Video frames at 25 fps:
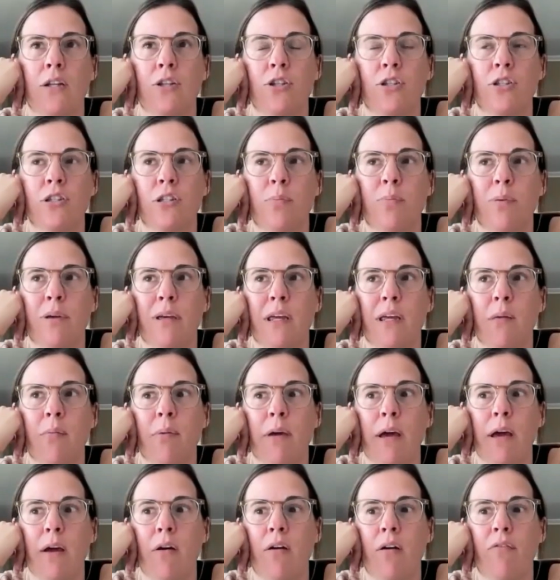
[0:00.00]
I just to
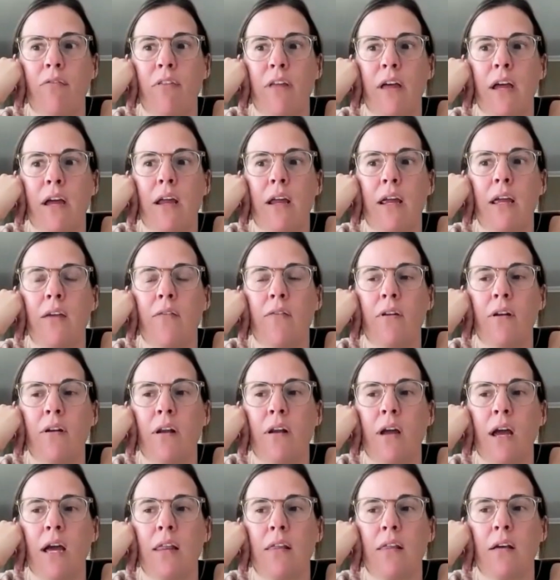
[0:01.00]
piggyback off that,
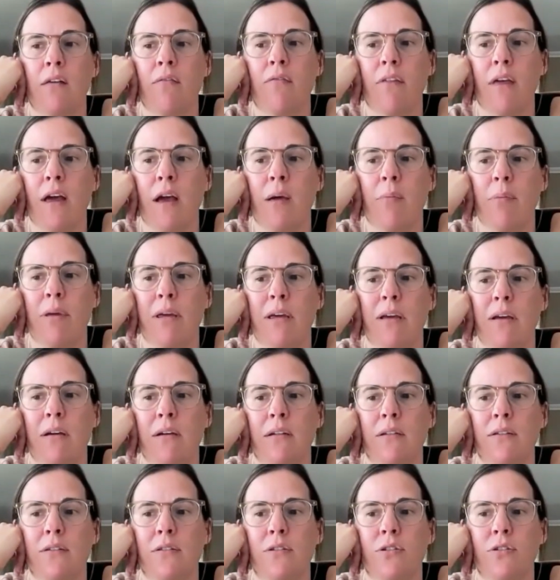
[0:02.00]
even I love that
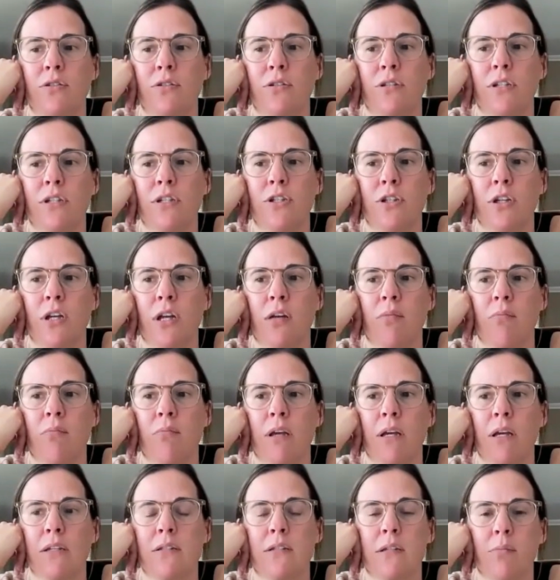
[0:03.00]
because you're teaching
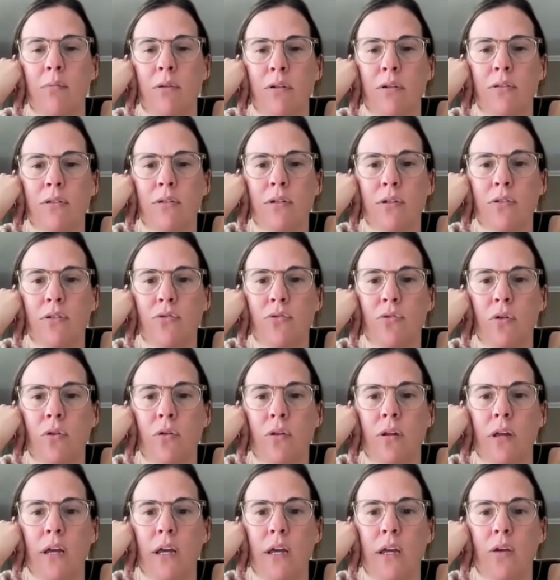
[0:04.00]
him like stimulus
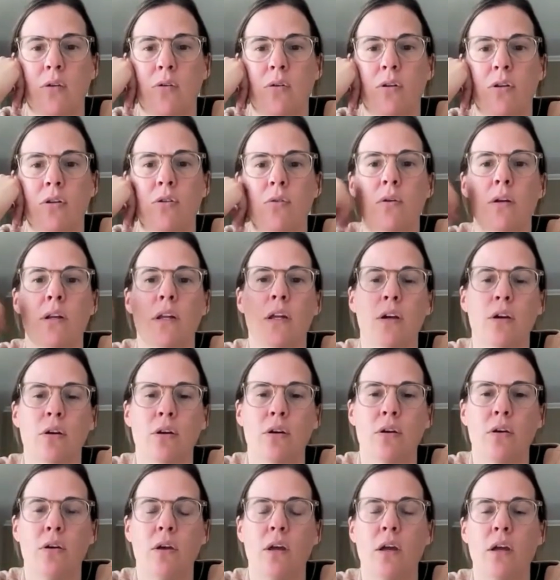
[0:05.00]
control, like you can do it
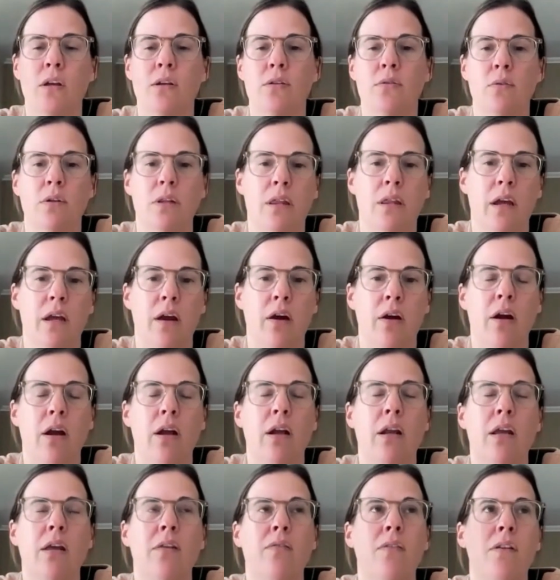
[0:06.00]
here, you can't do it there.
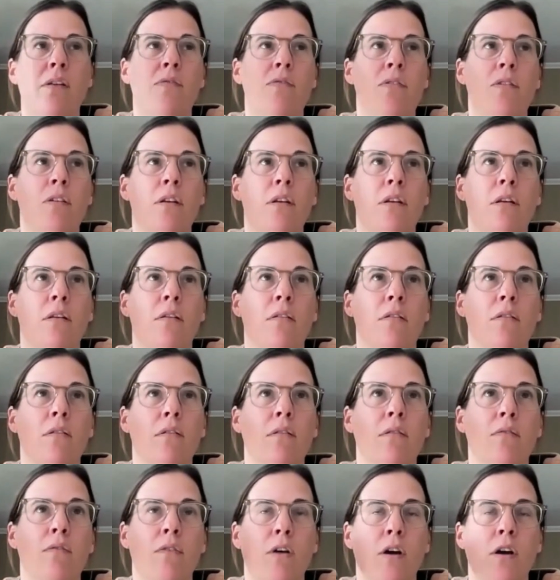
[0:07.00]
And even if the
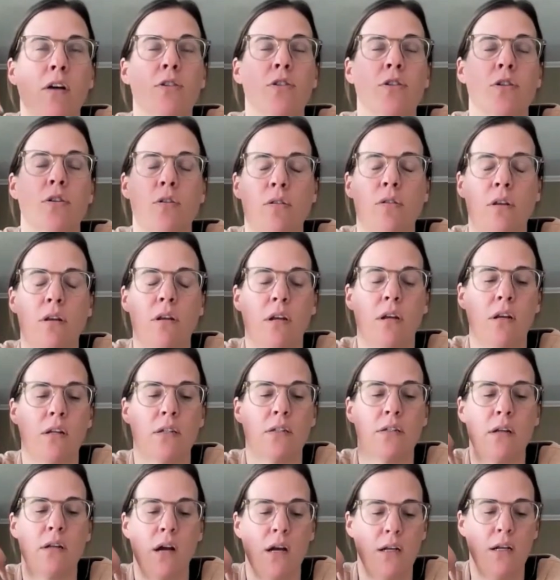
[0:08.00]
function or the
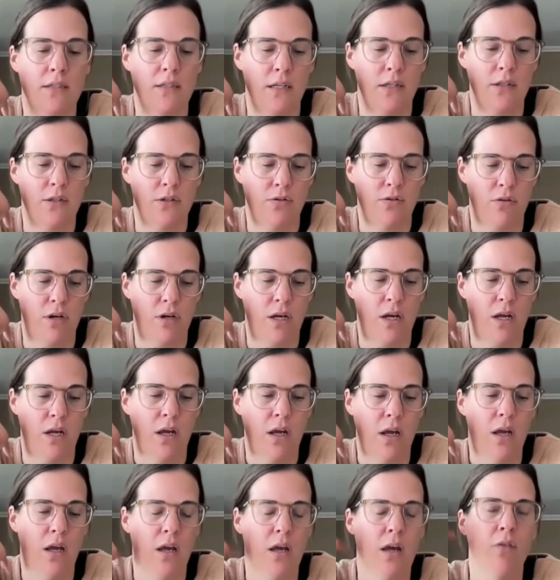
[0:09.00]
need is not
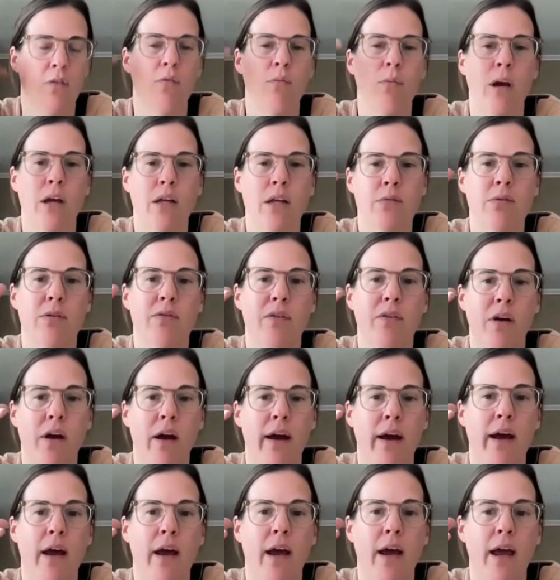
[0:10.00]
sensory, it reminds me of a
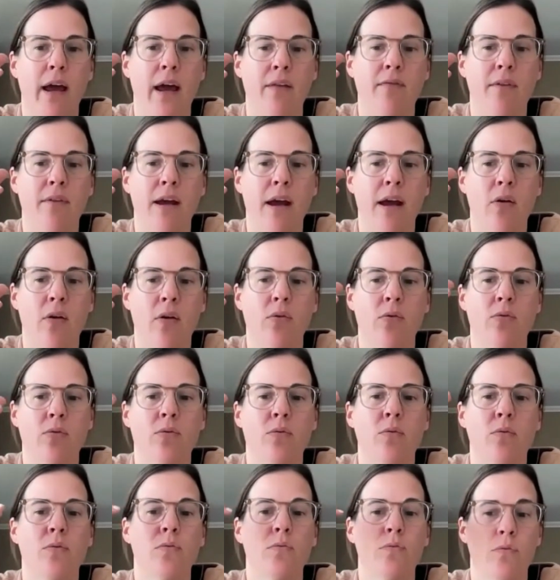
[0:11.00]
guy I have now
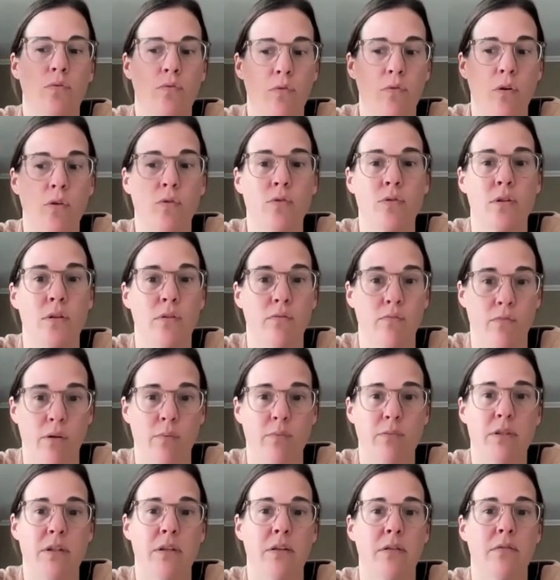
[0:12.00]
who throws and
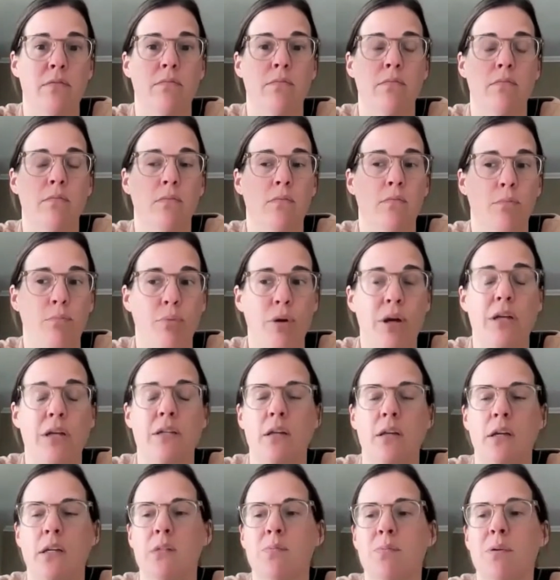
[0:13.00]
rips and
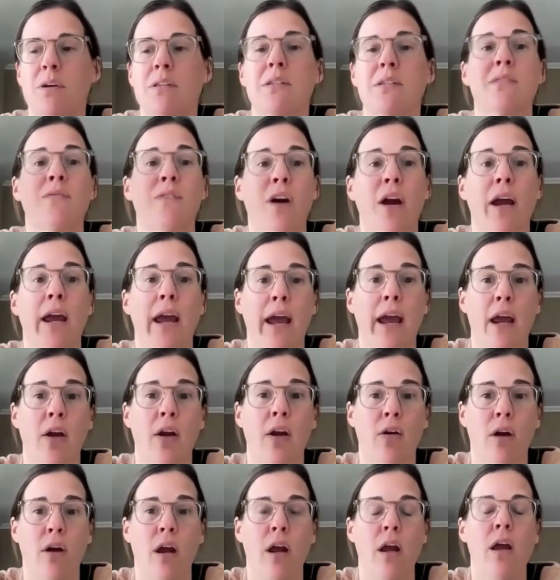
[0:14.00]
breaks things because he's very
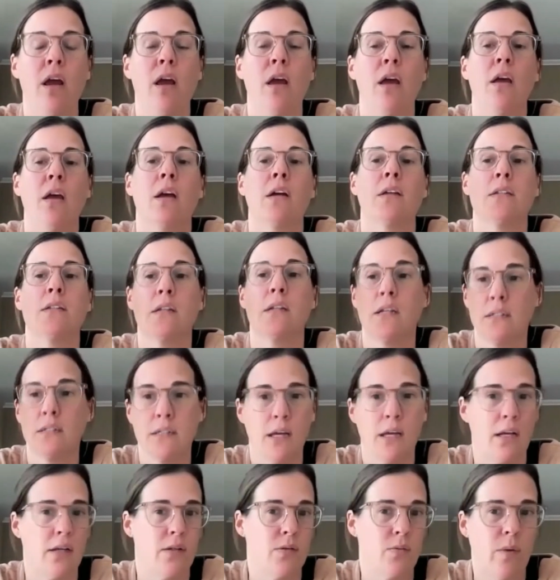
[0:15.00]
angry because he
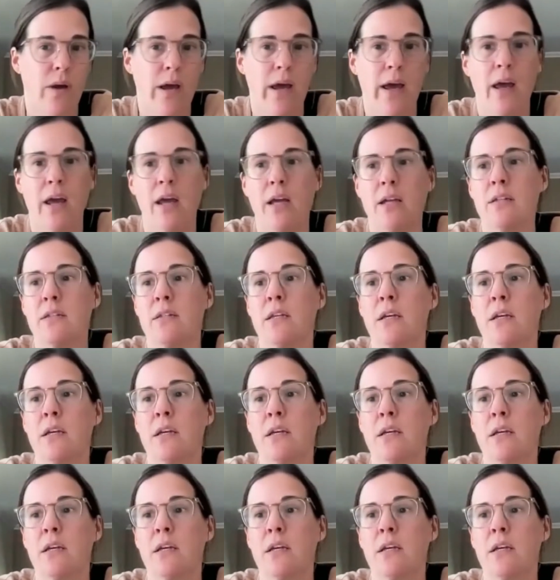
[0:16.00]
doesn't get his way.